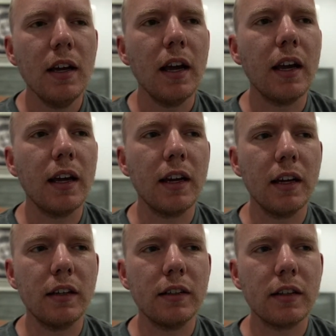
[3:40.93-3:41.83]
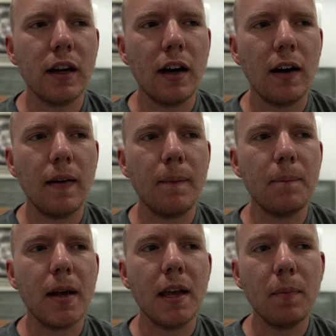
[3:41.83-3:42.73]
And
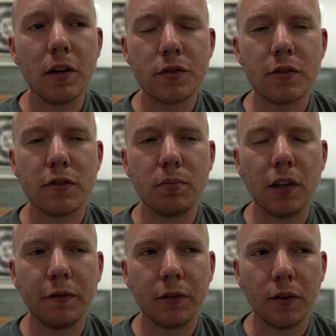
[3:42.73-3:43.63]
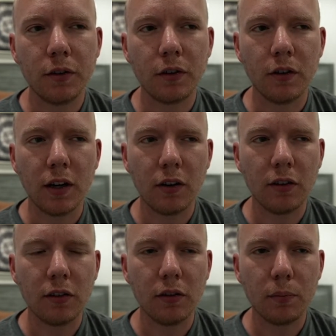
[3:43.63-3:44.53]
it measures blood flow to certain
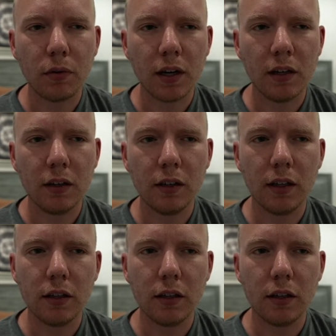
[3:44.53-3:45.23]
areas of the brain